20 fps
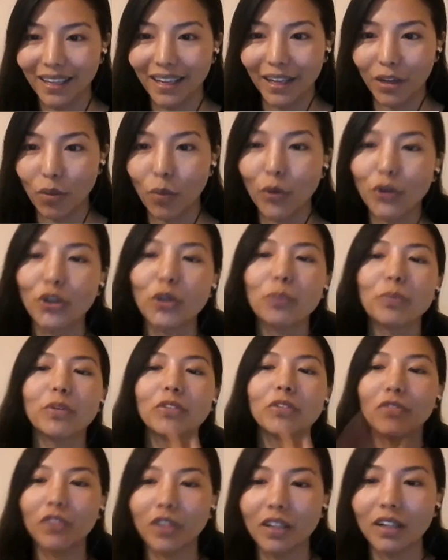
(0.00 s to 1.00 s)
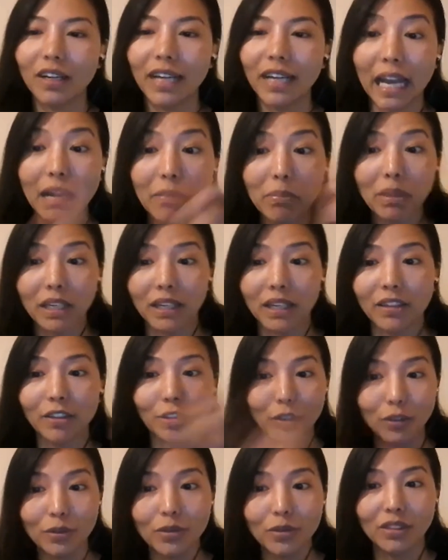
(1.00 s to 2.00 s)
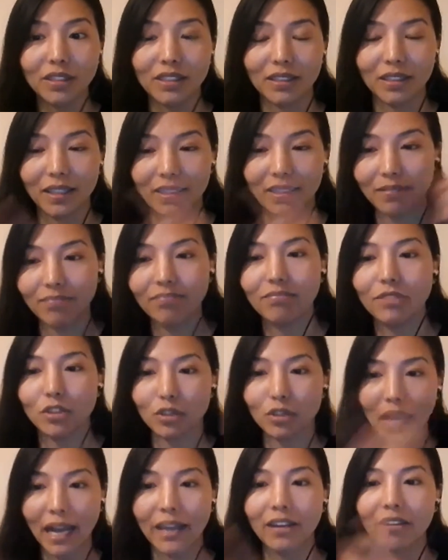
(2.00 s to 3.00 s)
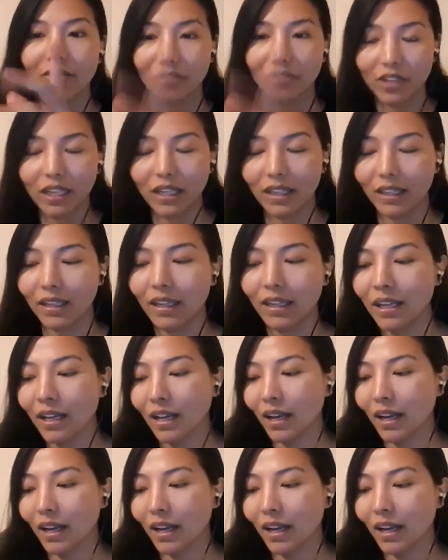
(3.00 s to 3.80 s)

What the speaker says: like what you prefer can be used and then to kind of really